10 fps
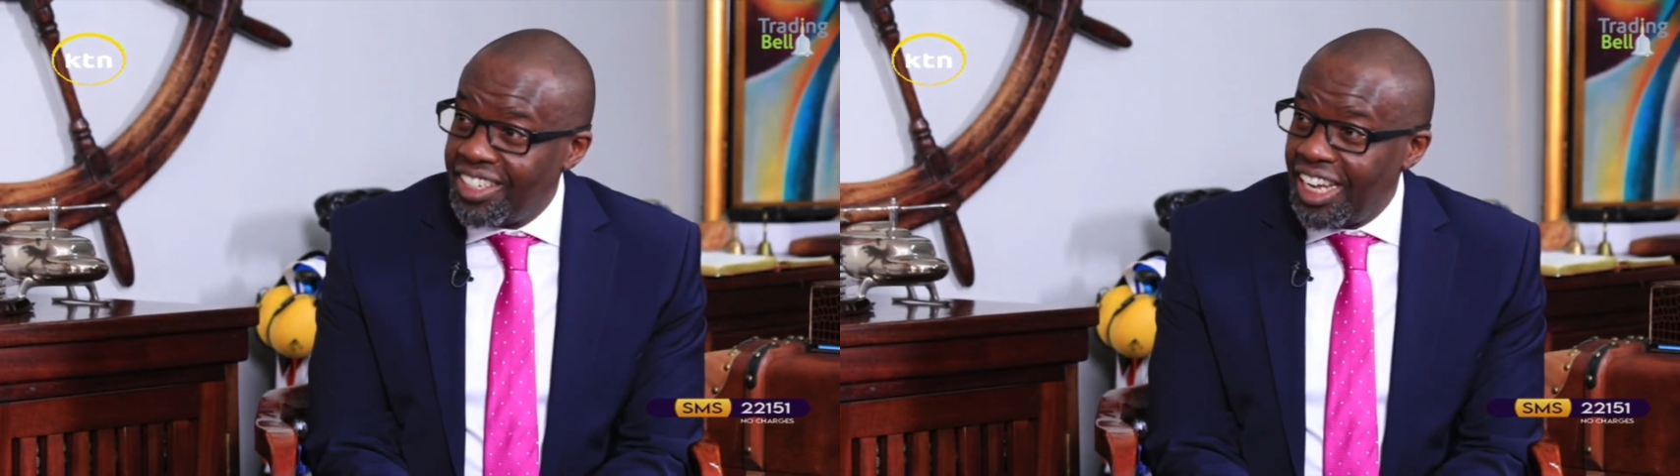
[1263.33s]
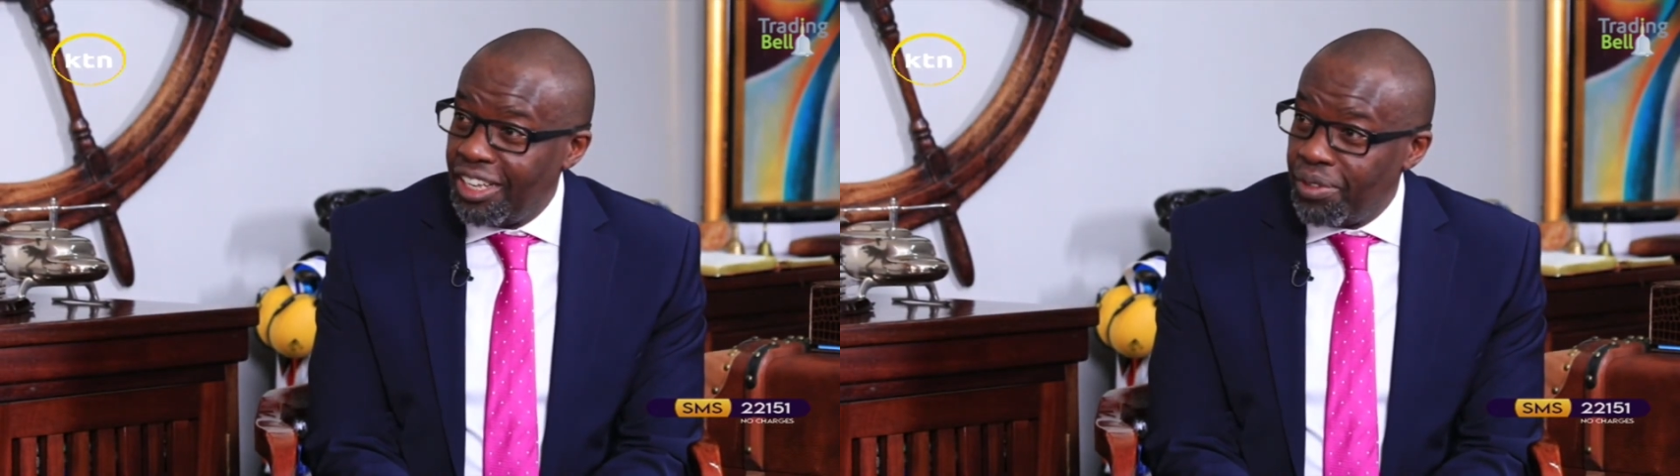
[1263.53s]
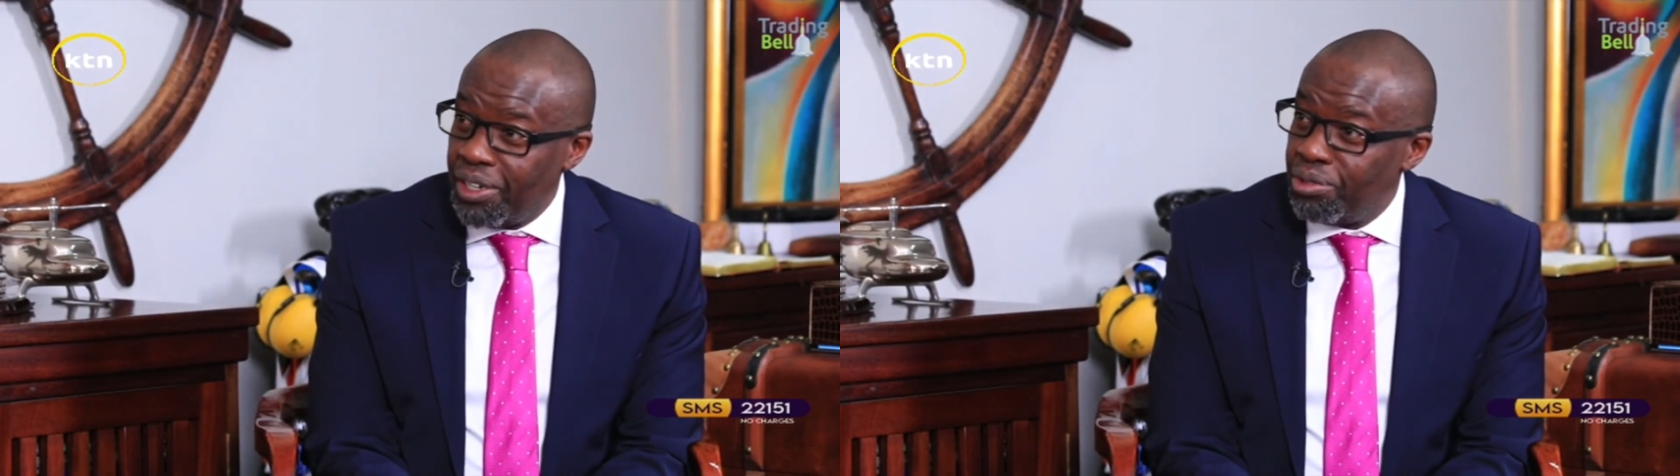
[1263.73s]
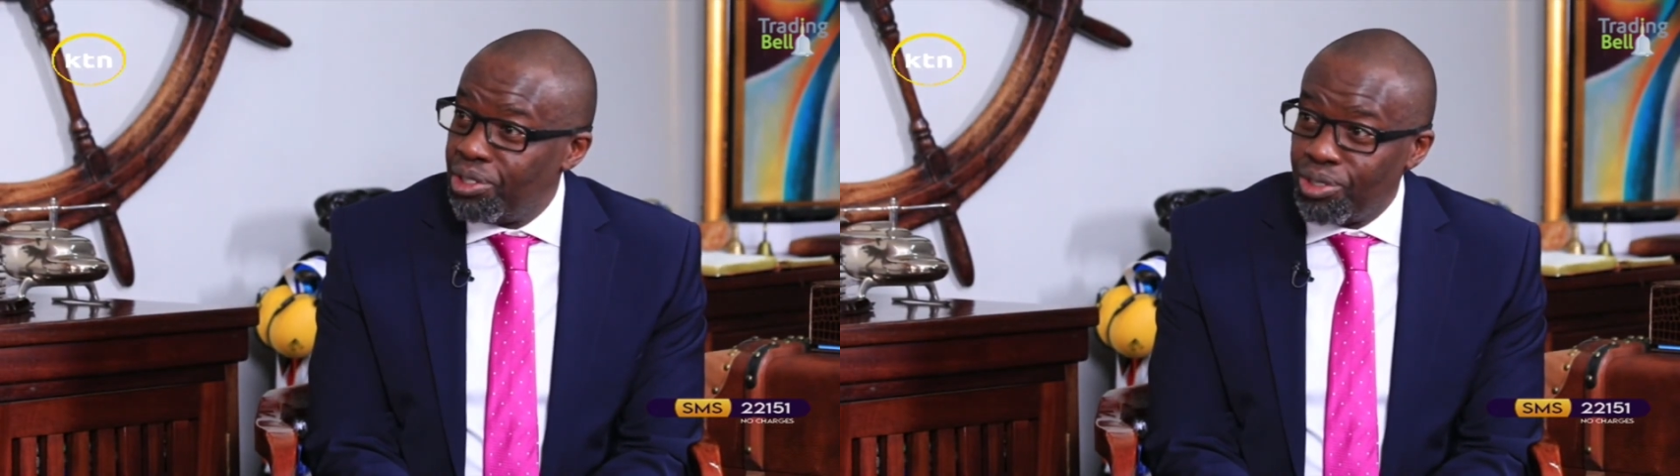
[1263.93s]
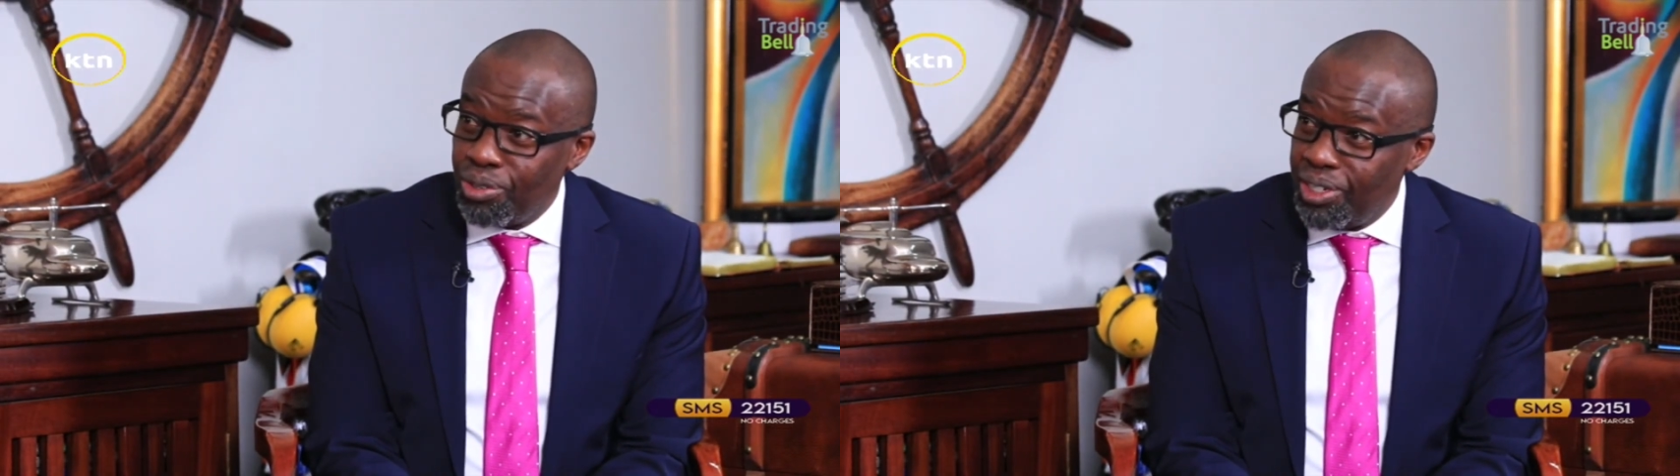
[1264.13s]
time and
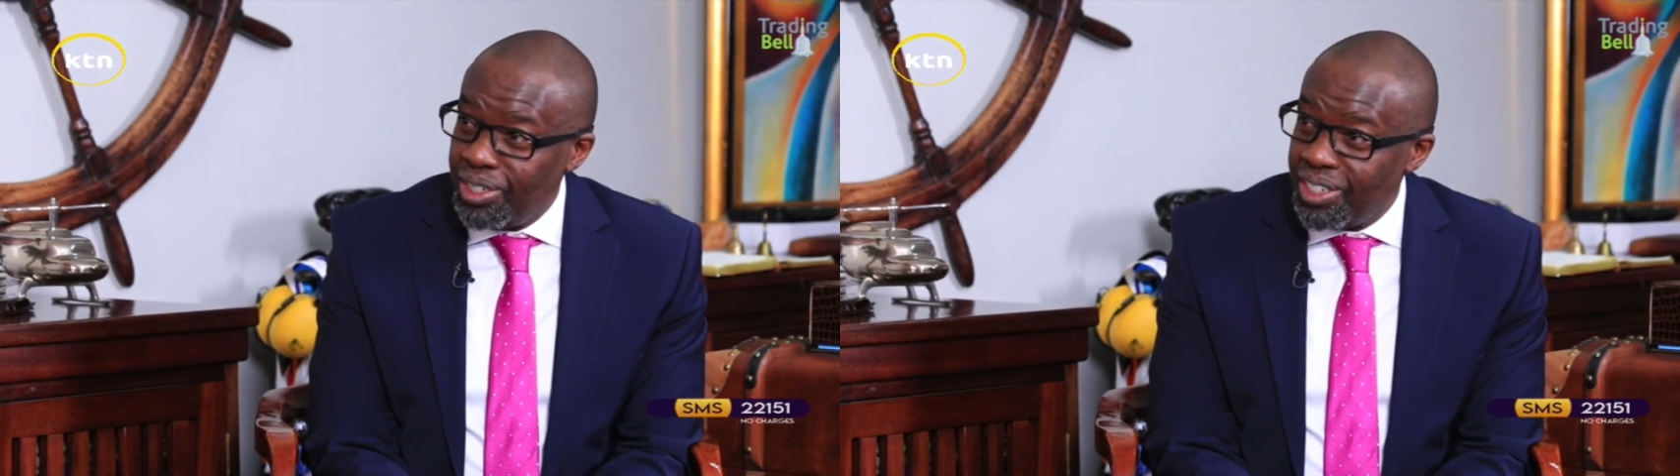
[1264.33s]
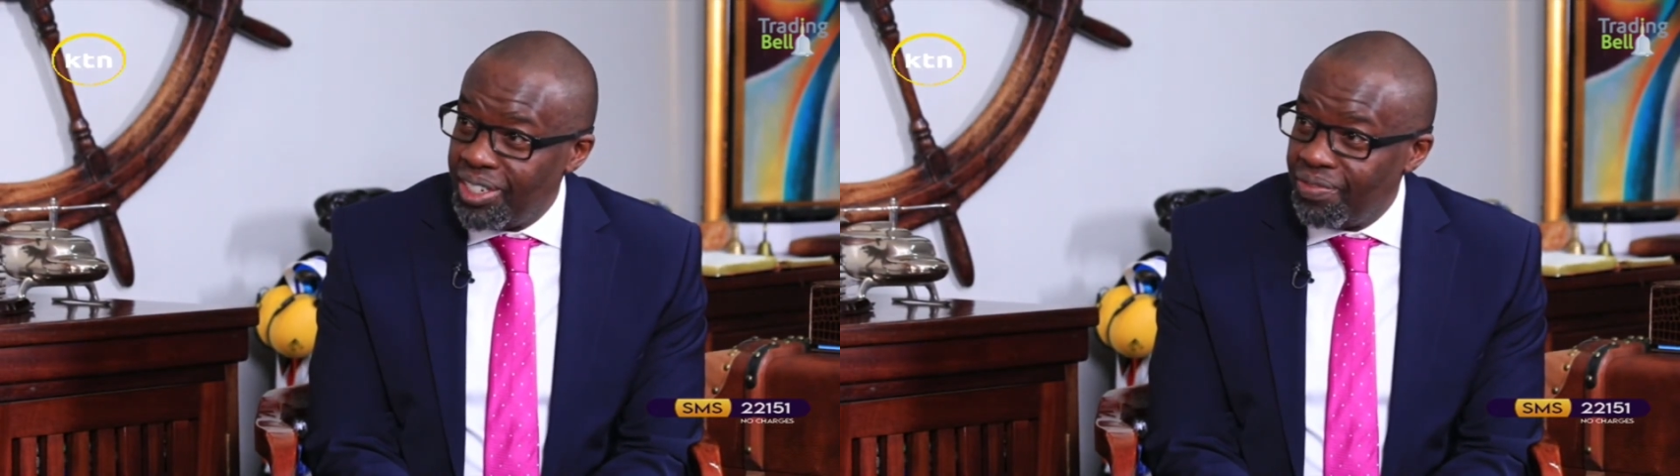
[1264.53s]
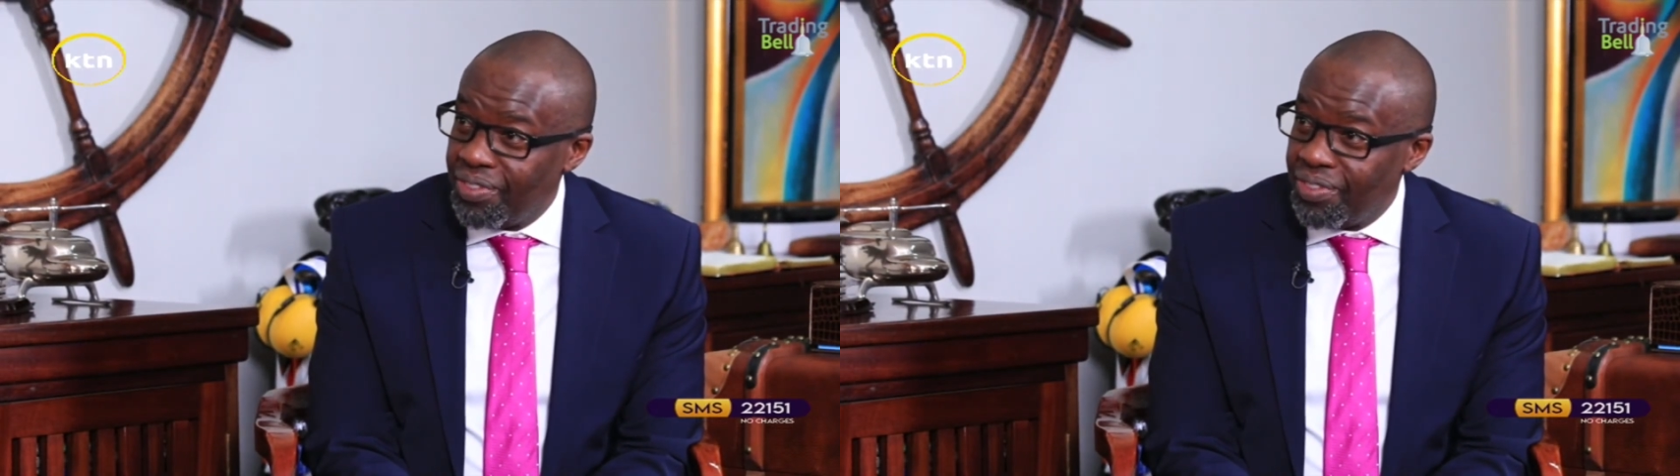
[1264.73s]
we saw it.